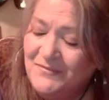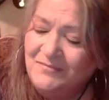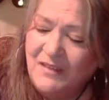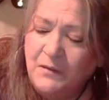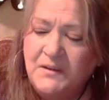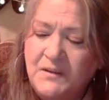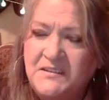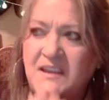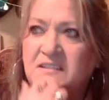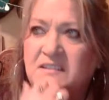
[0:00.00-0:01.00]
I don't want to
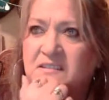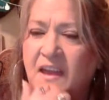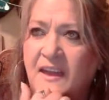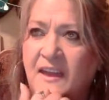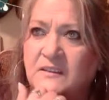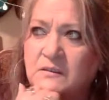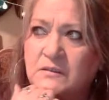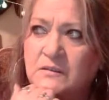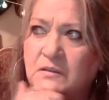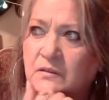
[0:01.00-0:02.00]
say
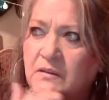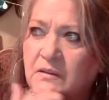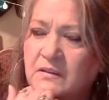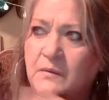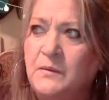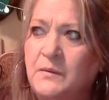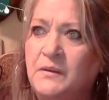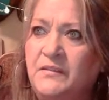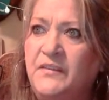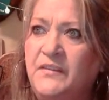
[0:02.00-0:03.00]
intense. That's not what I'm
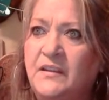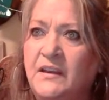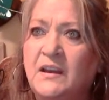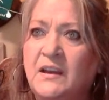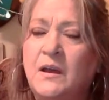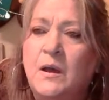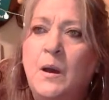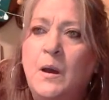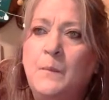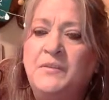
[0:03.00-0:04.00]
really feeling.
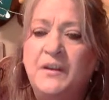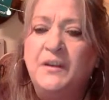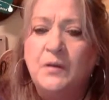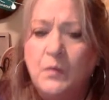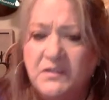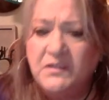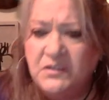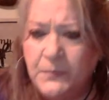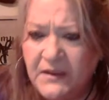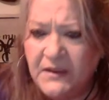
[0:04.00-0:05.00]
But they're going
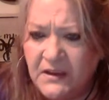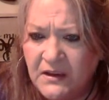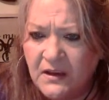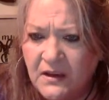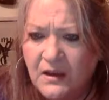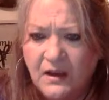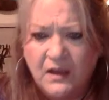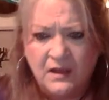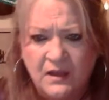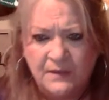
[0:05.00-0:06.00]
to be
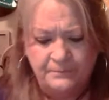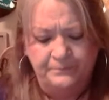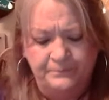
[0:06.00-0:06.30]
um,